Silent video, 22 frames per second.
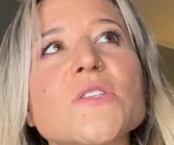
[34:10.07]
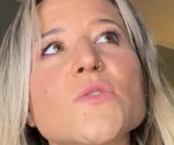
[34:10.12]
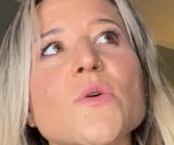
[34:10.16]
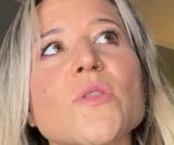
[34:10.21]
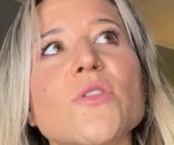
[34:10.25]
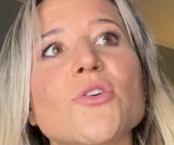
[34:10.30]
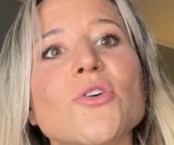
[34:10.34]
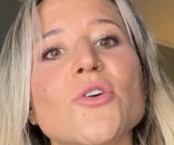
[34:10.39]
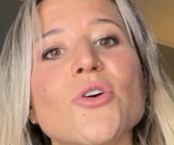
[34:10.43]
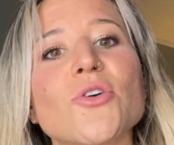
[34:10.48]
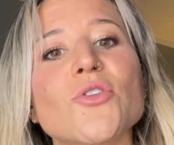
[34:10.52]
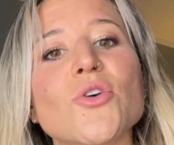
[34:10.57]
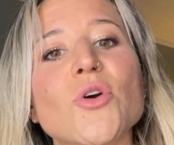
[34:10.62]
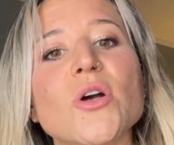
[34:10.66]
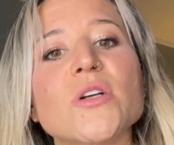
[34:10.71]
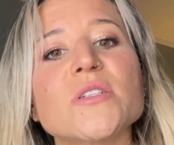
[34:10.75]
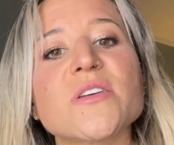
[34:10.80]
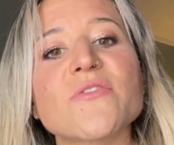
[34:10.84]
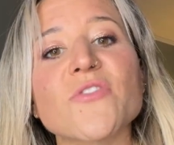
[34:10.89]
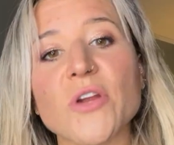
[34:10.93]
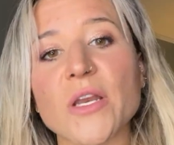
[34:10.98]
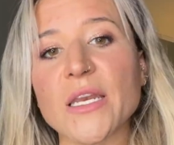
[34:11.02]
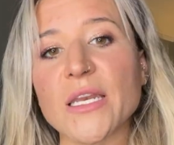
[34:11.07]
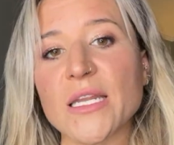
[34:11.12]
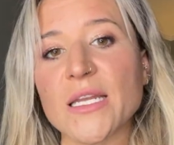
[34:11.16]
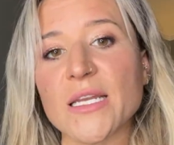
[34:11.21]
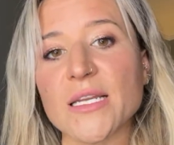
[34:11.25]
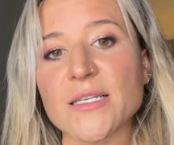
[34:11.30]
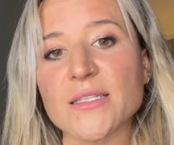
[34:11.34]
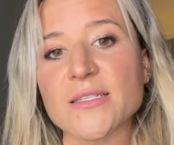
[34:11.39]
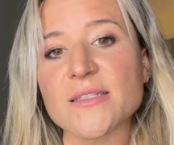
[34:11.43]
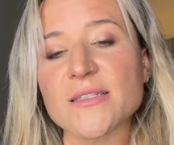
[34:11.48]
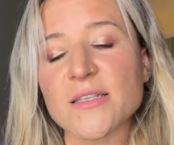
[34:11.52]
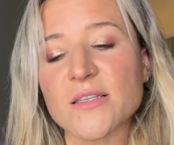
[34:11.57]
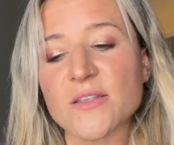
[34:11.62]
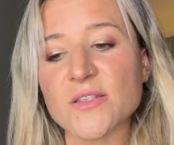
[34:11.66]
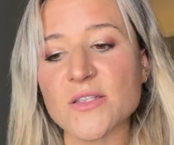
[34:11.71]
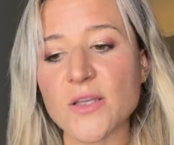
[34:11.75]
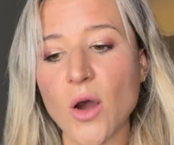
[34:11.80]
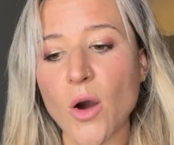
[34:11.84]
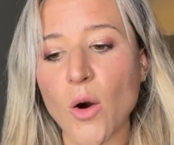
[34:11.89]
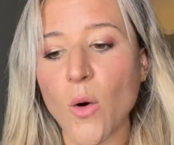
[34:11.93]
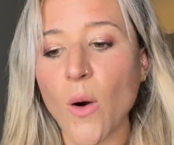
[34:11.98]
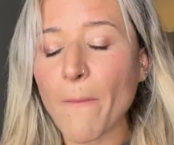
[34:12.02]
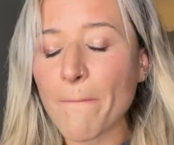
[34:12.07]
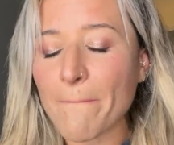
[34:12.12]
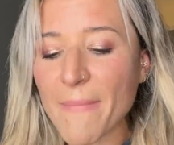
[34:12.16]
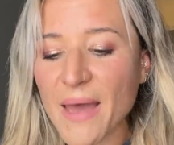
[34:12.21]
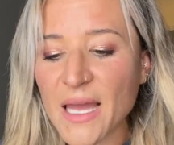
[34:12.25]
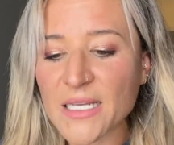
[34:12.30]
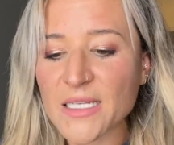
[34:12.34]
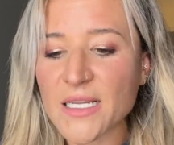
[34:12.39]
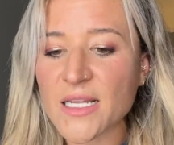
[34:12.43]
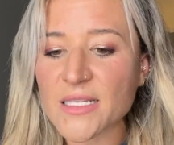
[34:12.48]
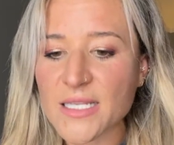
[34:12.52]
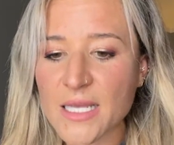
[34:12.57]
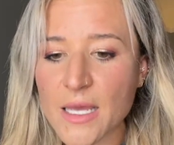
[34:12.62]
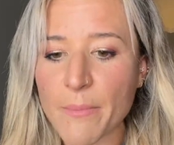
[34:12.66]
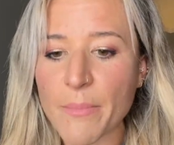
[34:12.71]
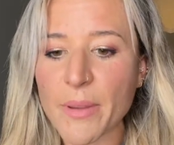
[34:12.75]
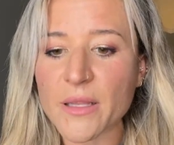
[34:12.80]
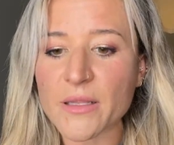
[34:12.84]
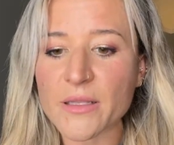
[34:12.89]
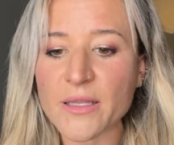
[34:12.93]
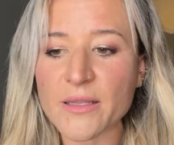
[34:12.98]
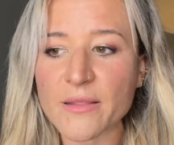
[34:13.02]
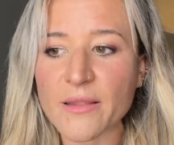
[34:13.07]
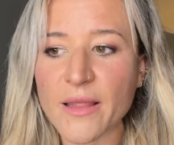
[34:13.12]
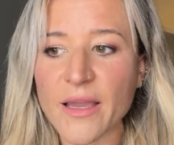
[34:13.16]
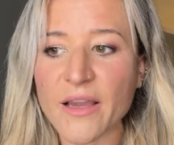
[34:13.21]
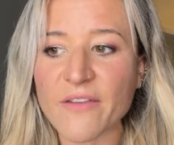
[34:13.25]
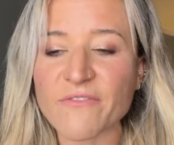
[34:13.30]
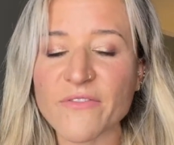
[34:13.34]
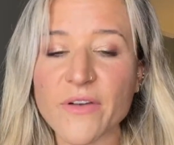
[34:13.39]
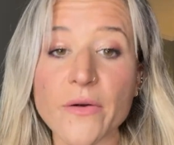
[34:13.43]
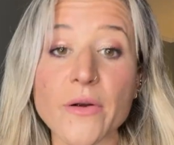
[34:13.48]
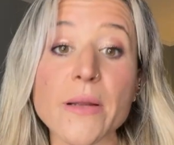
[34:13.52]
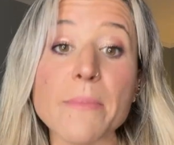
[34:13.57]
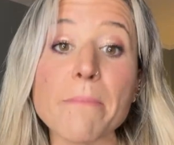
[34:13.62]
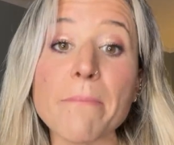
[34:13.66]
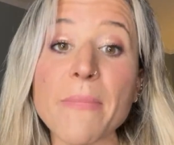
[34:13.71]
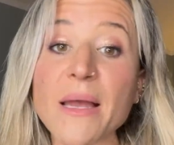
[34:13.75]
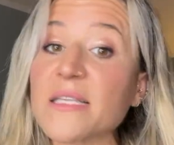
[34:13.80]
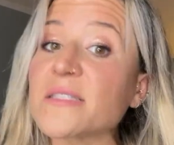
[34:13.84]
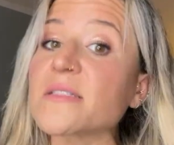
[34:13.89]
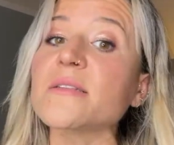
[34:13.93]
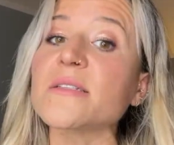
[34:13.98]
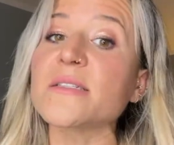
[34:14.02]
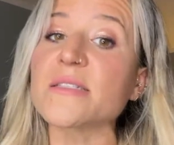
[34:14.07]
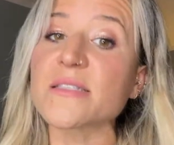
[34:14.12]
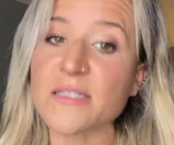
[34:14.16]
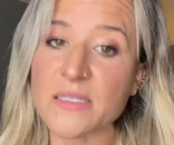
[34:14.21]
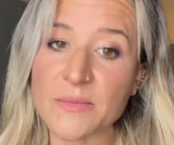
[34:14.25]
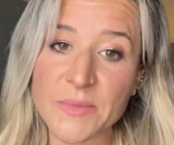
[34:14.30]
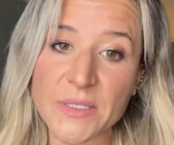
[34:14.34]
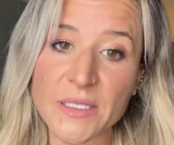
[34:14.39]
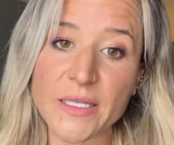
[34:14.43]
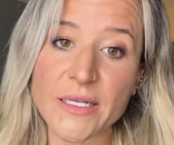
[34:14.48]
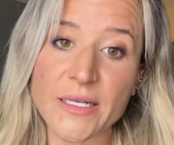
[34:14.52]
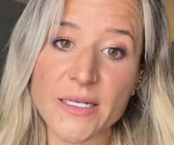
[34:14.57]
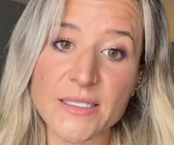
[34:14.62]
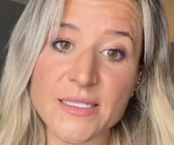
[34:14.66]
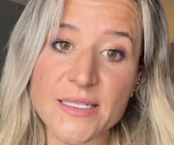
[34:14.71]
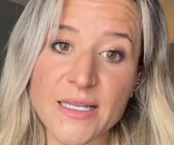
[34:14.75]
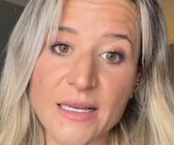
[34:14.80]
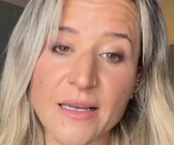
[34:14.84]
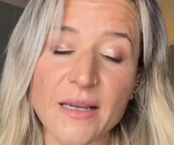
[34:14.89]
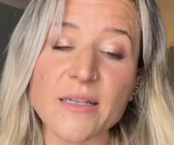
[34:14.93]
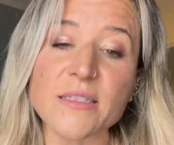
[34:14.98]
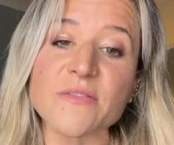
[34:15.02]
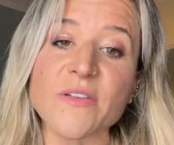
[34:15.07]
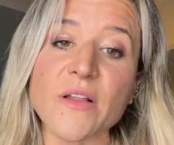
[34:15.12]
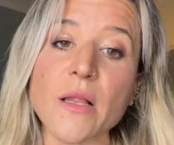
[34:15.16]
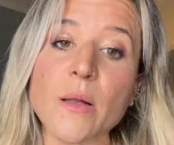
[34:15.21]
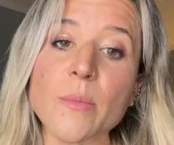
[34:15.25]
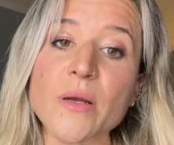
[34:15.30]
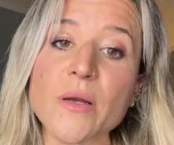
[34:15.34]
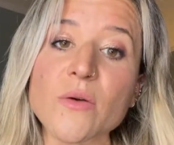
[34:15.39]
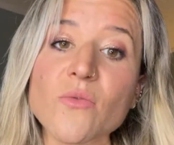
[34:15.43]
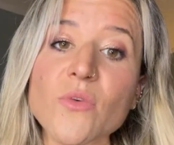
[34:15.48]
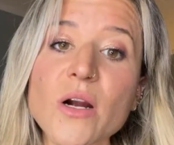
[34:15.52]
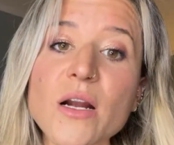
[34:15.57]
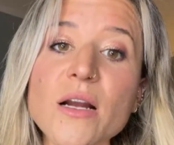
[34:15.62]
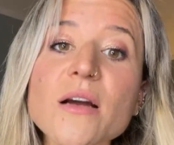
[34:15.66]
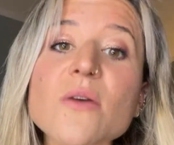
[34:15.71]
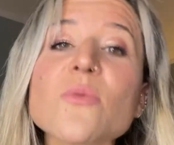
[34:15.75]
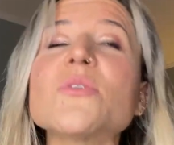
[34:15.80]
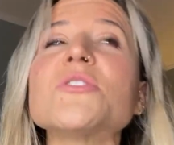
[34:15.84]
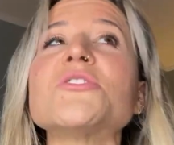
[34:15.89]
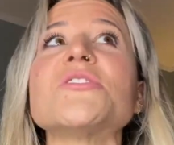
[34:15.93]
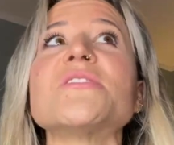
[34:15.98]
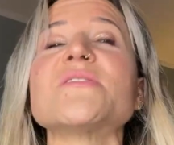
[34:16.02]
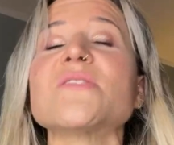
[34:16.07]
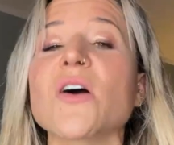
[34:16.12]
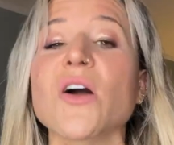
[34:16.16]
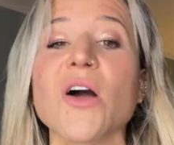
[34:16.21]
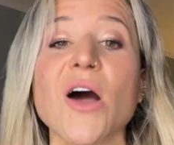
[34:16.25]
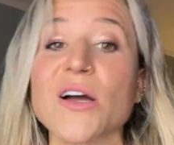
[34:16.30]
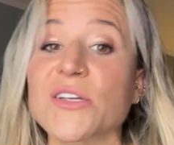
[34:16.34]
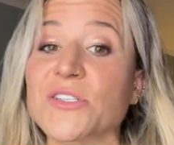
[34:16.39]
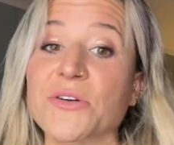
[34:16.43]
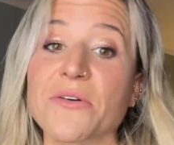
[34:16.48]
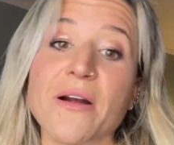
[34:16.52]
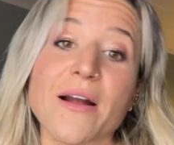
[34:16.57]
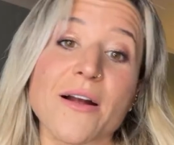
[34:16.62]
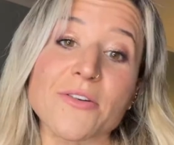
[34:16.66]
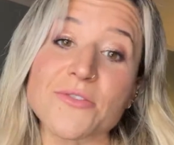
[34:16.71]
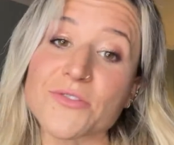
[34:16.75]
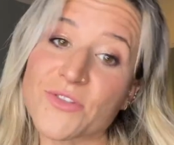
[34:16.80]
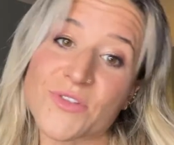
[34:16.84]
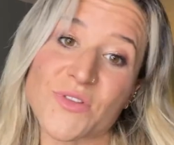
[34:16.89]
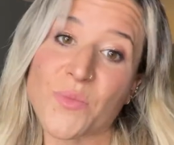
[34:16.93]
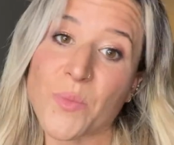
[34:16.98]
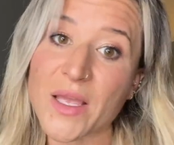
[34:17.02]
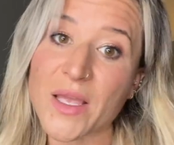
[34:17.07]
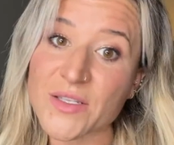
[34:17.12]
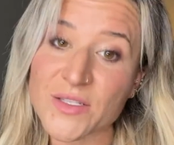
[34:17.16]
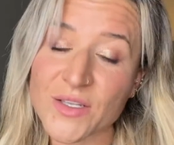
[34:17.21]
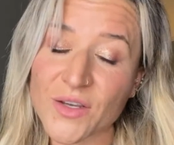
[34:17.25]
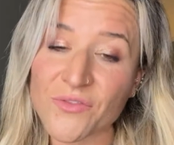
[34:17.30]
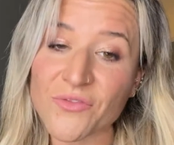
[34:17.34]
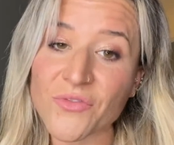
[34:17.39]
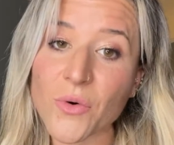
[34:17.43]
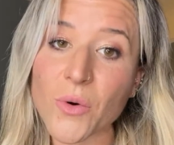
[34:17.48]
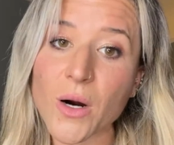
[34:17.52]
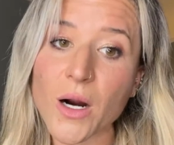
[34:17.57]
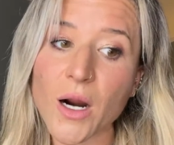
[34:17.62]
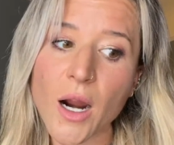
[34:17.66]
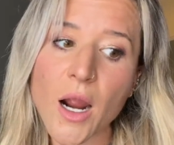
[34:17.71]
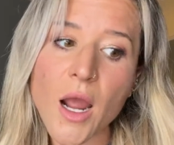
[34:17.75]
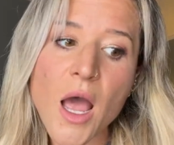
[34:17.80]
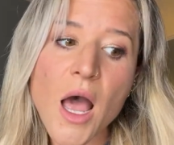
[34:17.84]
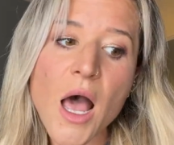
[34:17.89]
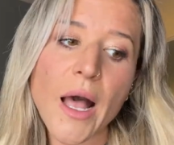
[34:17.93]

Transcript: So there are different needs. So men typically like very mentally stimulated psychic development work, which is Akashic Records is amazing for.